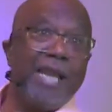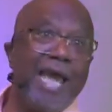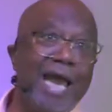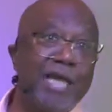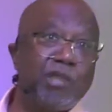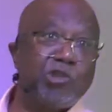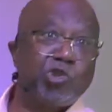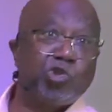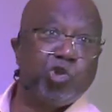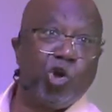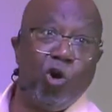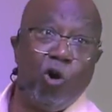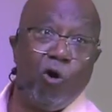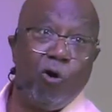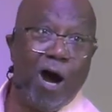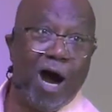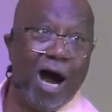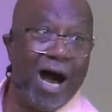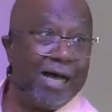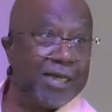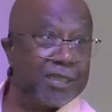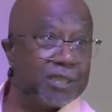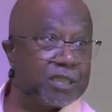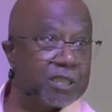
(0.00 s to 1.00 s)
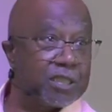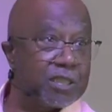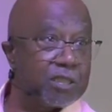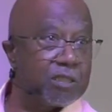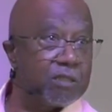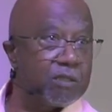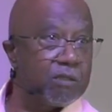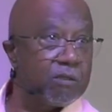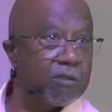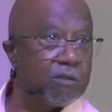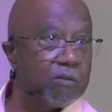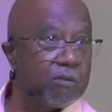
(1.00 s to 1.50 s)
at
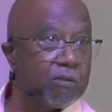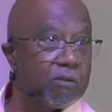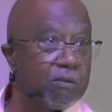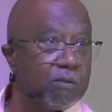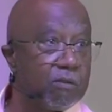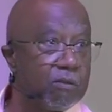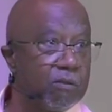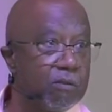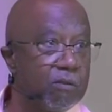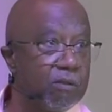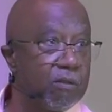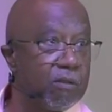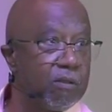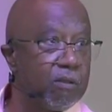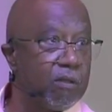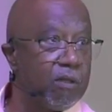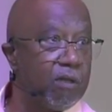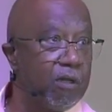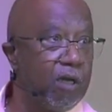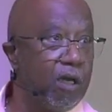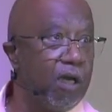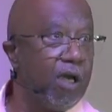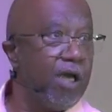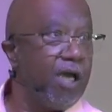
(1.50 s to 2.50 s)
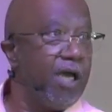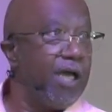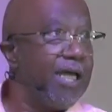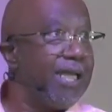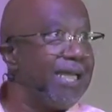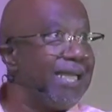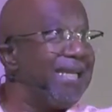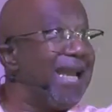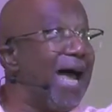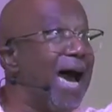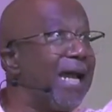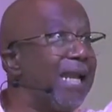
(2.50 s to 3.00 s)
Troas,
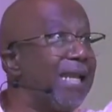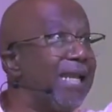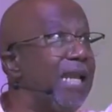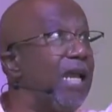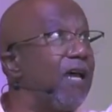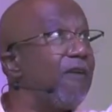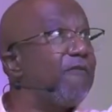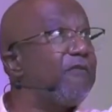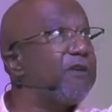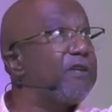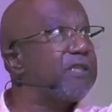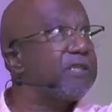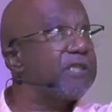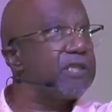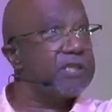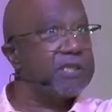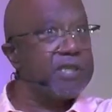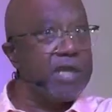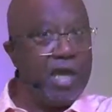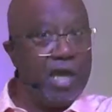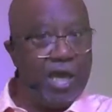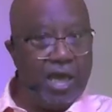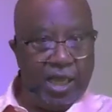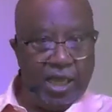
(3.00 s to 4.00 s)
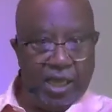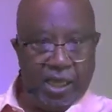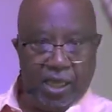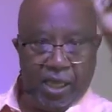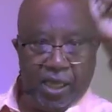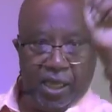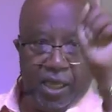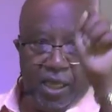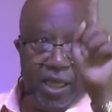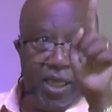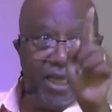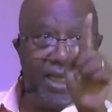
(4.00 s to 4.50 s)
not at Ephesus,
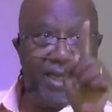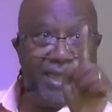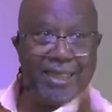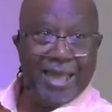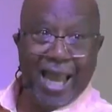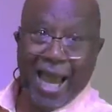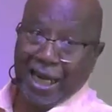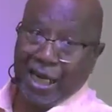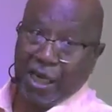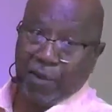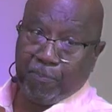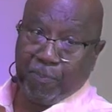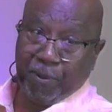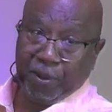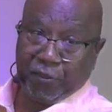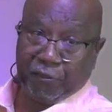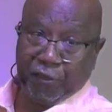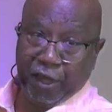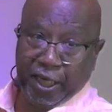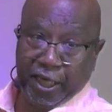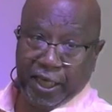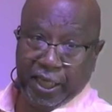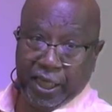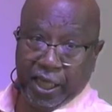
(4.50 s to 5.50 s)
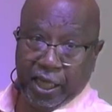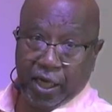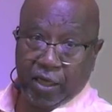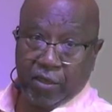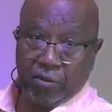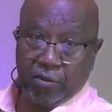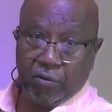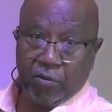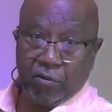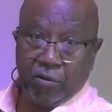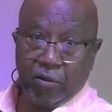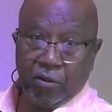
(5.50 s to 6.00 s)
not at Bithynia.
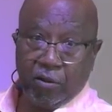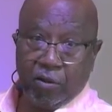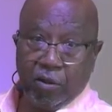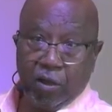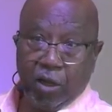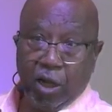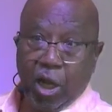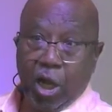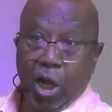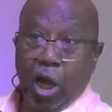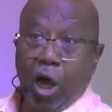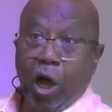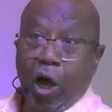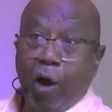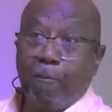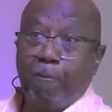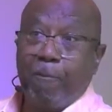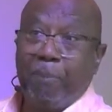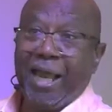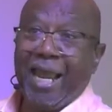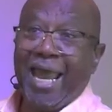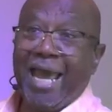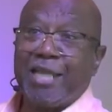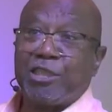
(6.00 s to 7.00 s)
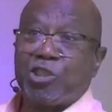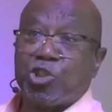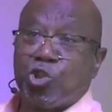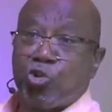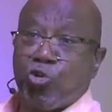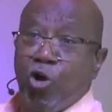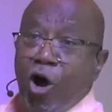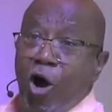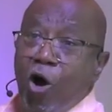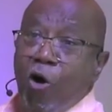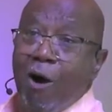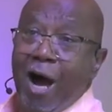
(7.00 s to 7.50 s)
But at
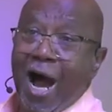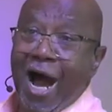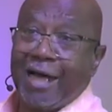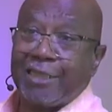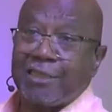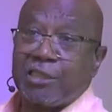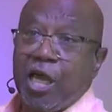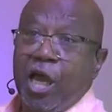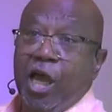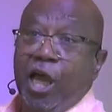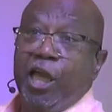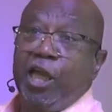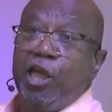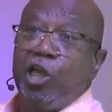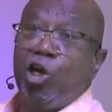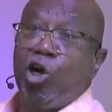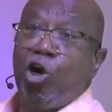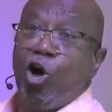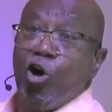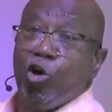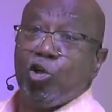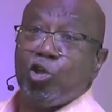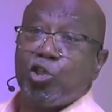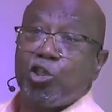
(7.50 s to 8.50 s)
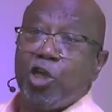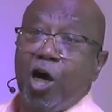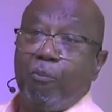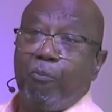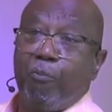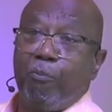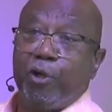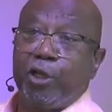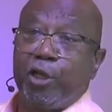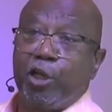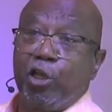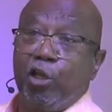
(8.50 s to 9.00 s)
Troas, he hooked
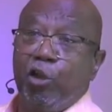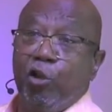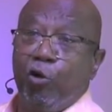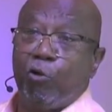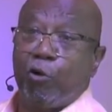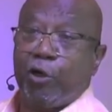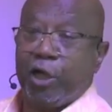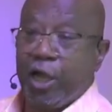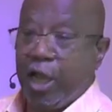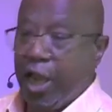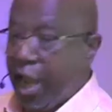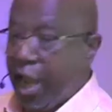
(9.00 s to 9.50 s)
up with Luke,